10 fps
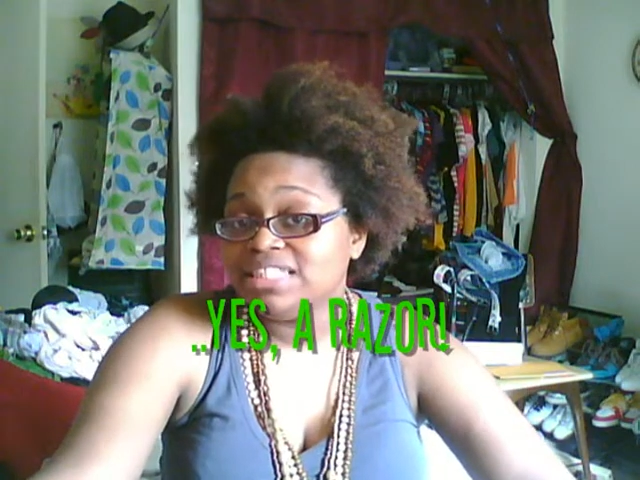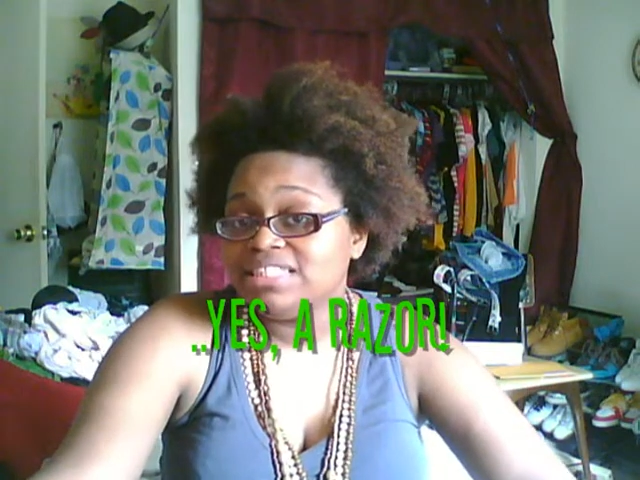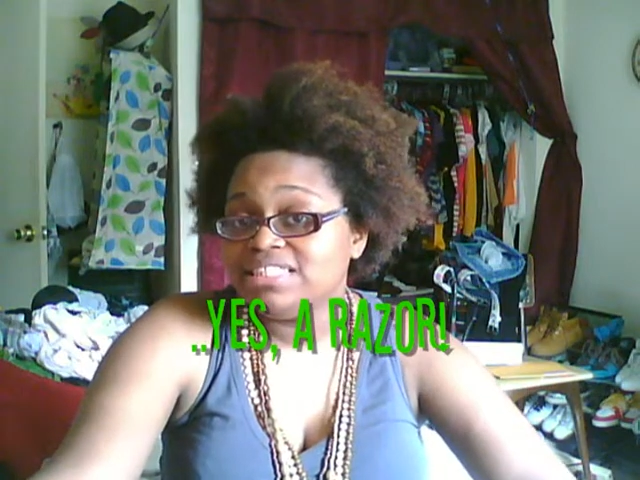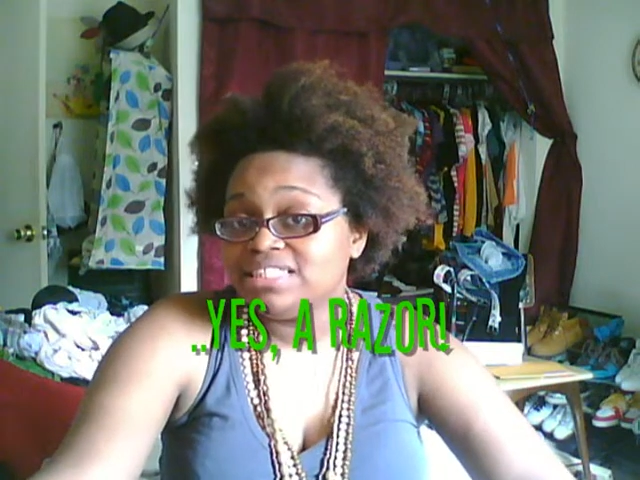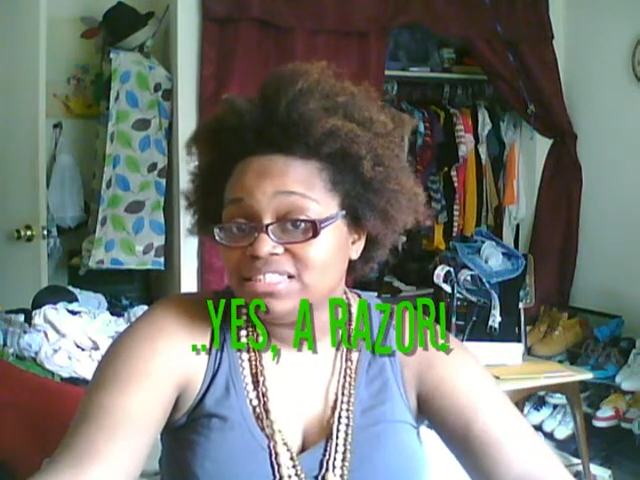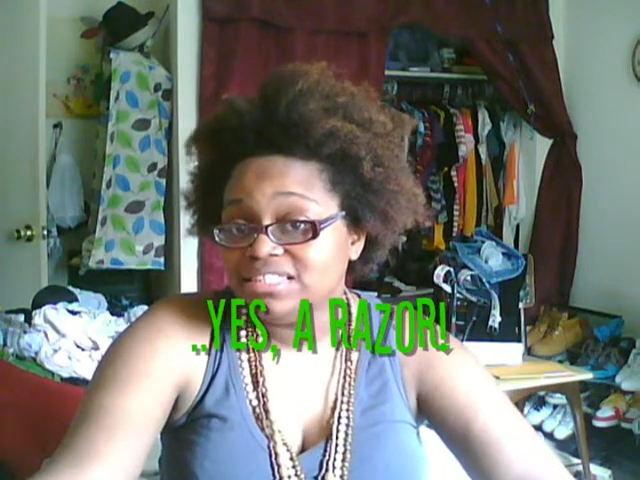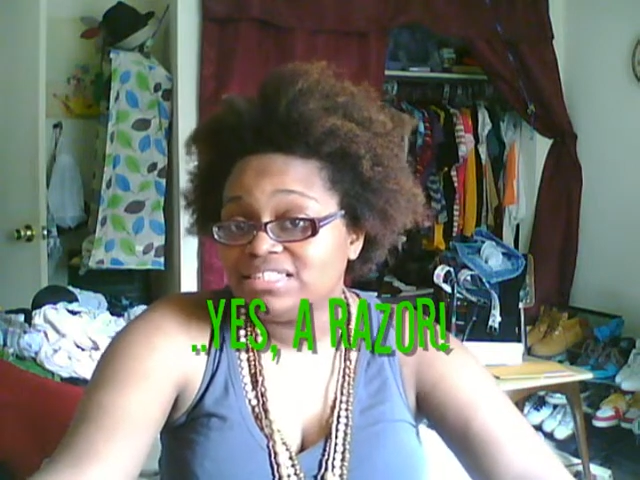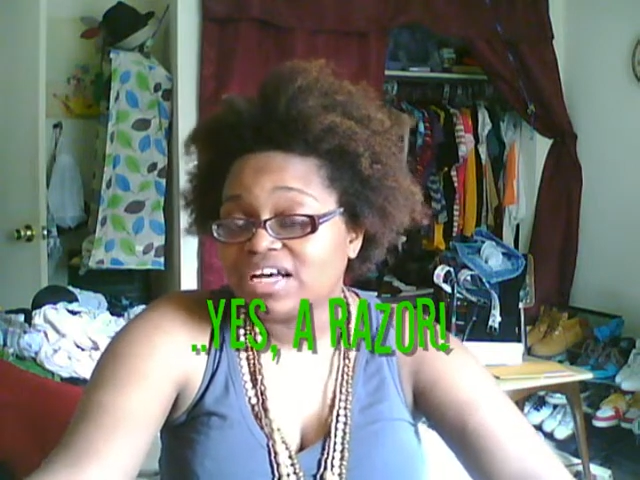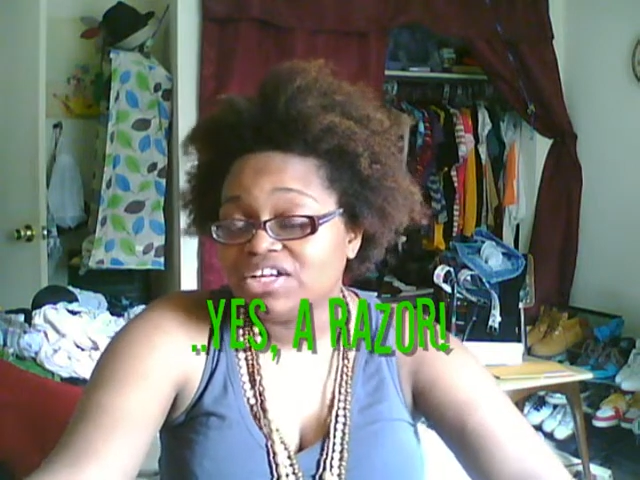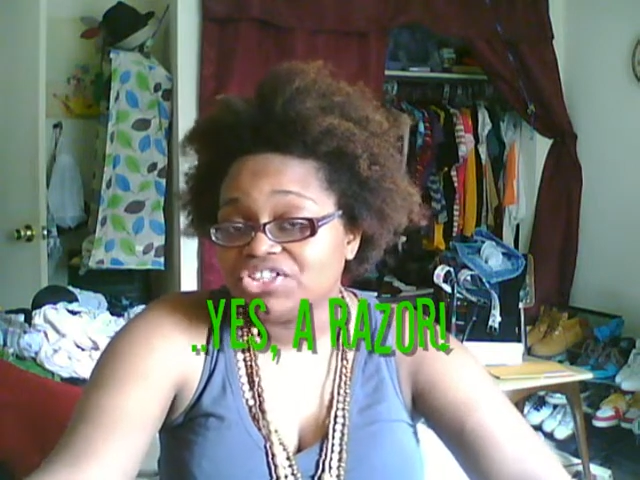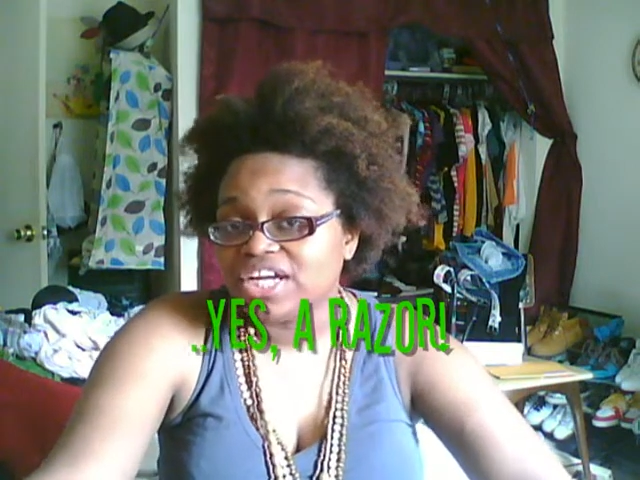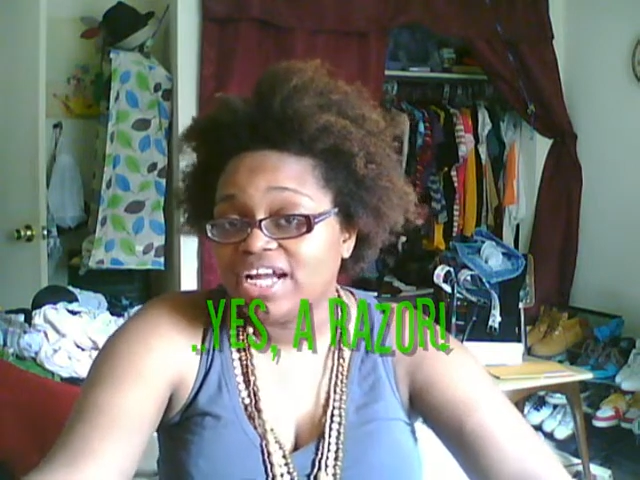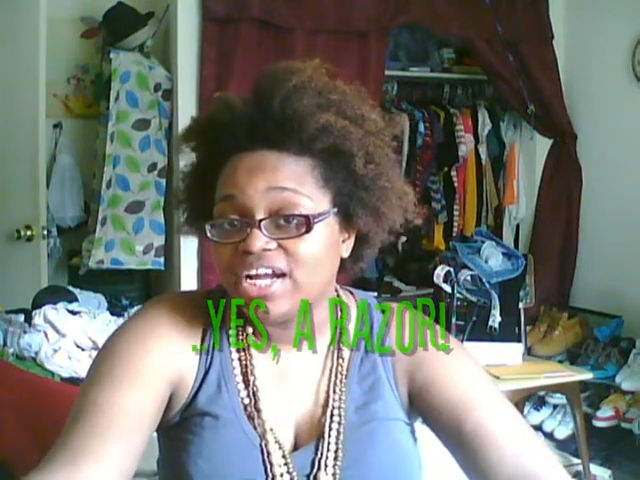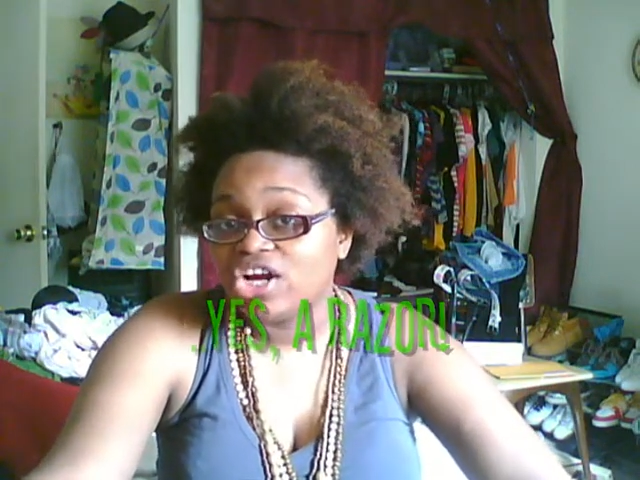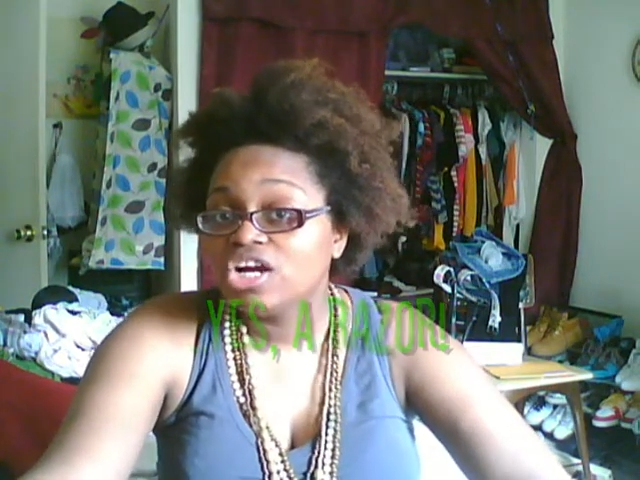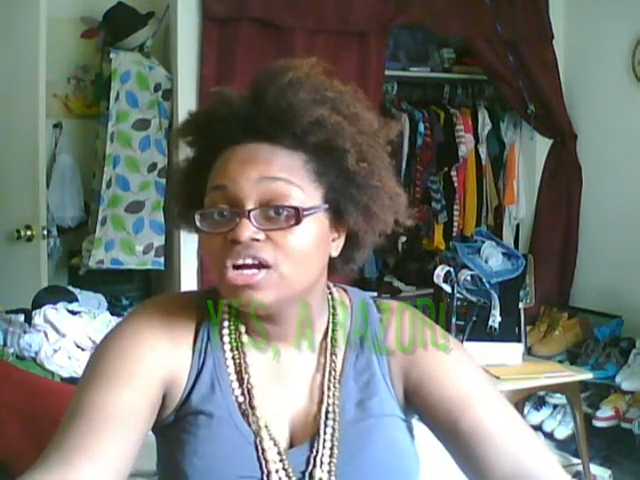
easy to cut your hair